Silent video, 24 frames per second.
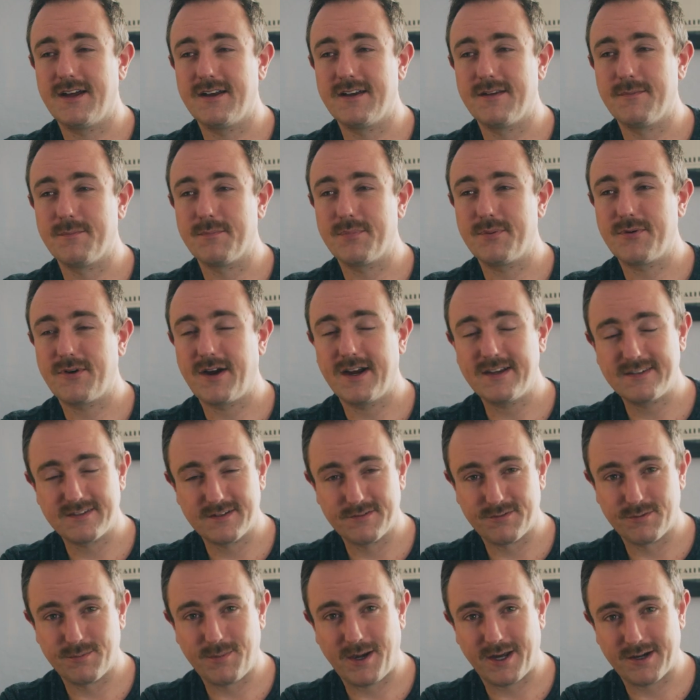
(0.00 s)
an
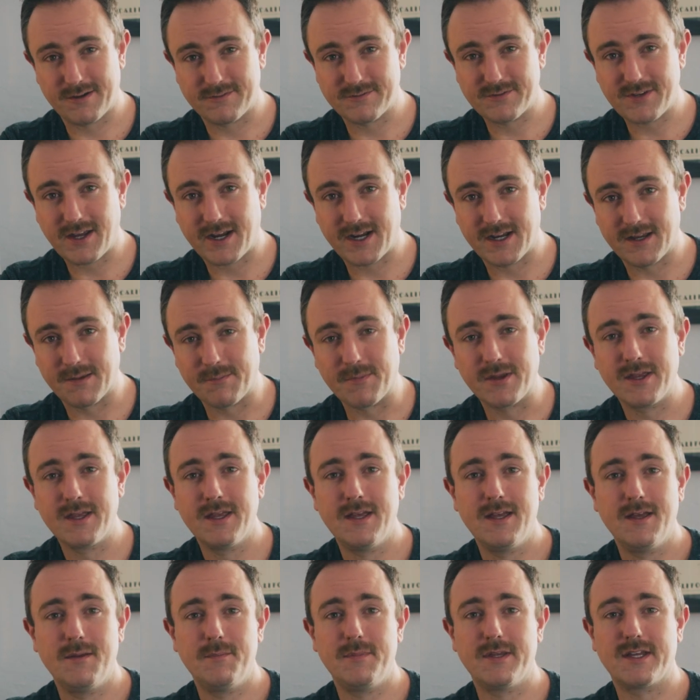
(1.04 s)
impressive amount of time
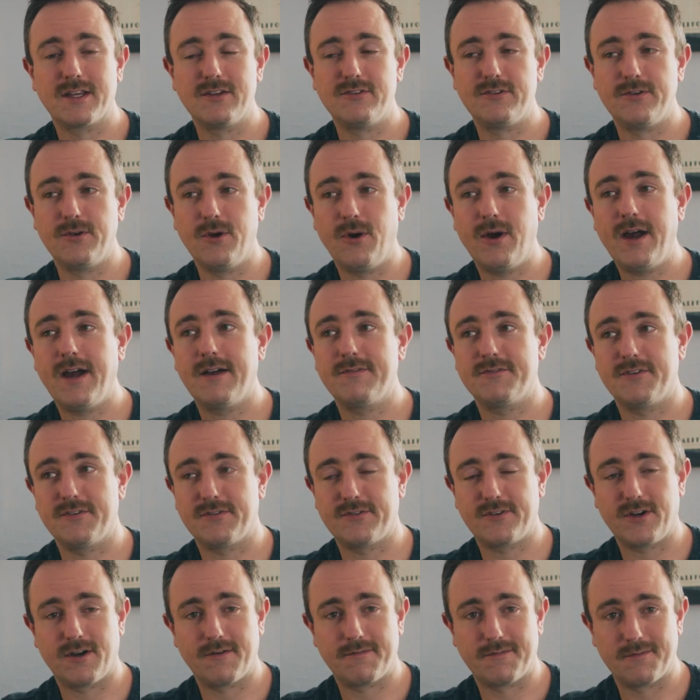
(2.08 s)
because you don't have to
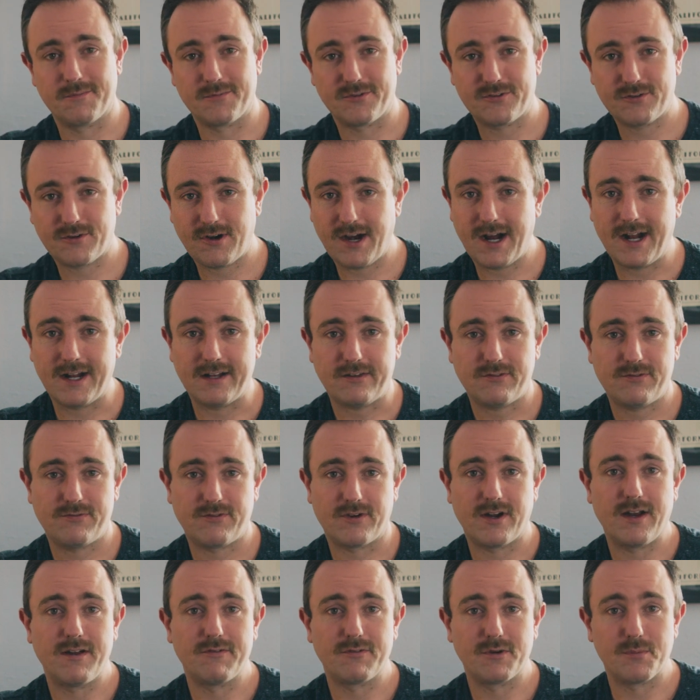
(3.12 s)
start from scratch
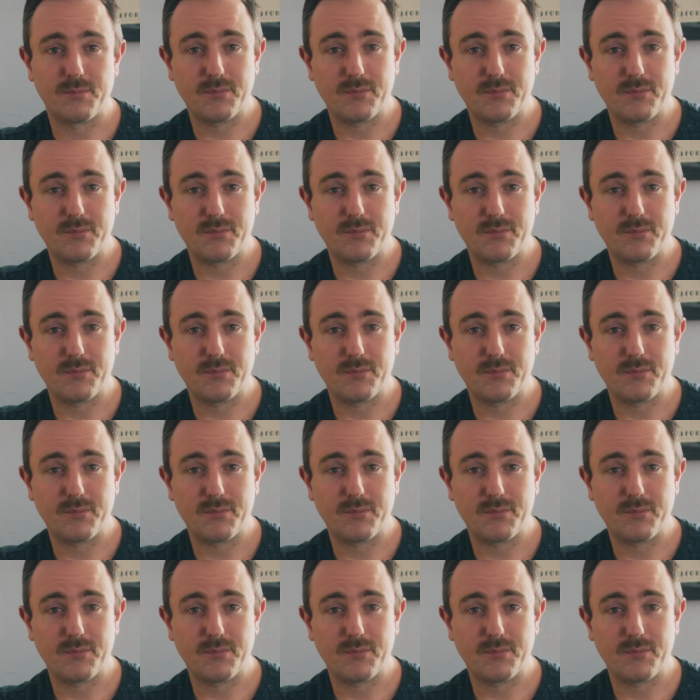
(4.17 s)
for every